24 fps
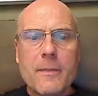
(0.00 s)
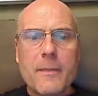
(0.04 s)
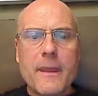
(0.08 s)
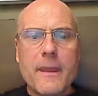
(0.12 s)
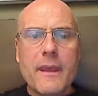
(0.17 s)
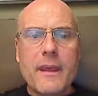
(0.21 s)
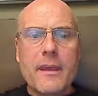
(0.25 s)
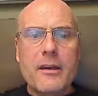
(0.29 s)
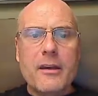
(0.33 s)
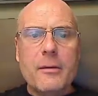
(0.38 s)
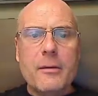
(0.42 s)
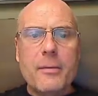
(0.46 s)

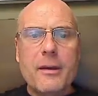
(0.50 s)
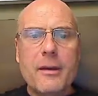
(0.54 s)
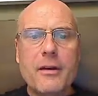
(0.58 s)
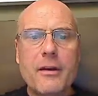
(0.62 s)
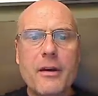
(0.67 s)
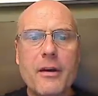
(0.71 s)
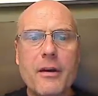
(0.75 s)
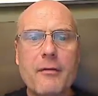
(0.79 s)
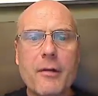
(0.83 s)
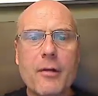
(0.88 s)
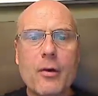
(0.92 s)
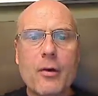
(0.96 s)
He
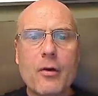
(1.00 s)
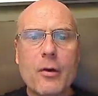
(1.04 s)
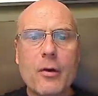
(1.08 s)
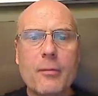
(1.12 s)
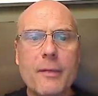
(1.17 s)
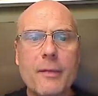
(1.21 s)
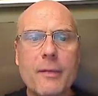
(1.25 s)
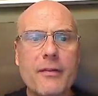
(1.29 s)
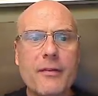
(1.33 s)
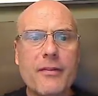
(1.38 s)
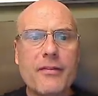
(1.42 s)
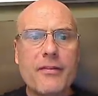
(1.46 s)
independently recalled
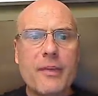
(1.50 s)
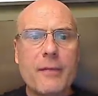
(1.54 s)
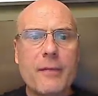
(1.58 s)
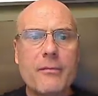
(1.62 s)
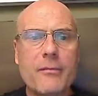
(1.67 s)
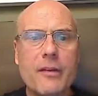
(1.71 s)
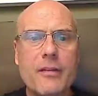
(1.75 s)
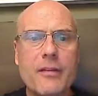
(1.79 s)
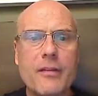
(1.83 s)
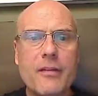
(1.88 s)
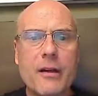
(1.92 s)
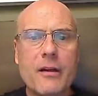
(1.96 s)
many of the same
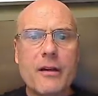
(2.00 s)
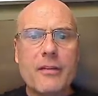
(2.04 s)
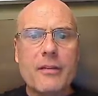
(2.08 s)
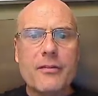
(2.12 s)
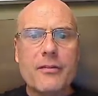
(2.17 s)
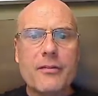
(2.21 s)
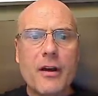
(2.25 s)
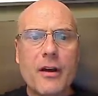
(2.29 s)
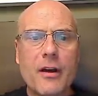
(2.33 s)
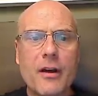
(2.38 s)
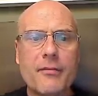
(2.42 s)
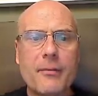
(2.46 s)

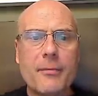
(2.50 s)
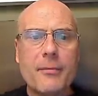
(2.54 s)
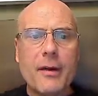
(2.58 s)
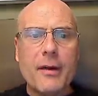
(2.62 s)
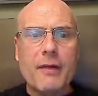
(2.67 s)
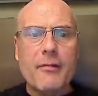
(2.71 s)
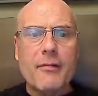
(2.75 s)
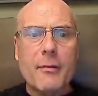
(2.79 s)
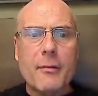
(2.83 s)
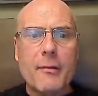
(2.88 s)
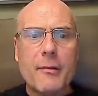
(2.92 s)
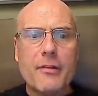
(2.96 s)
details offered by
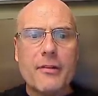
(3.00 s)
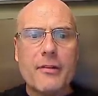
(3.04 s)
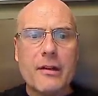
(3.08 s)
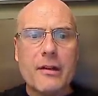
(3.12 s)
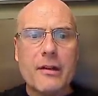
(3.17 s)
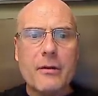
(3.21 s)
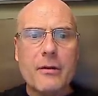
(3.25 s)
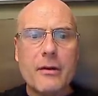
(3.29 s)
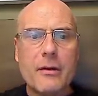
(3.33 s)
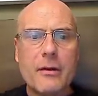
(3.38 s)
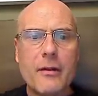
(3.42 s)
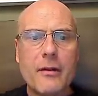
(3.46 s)
Ramirez,
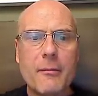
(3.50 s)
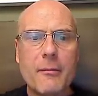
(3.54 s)
including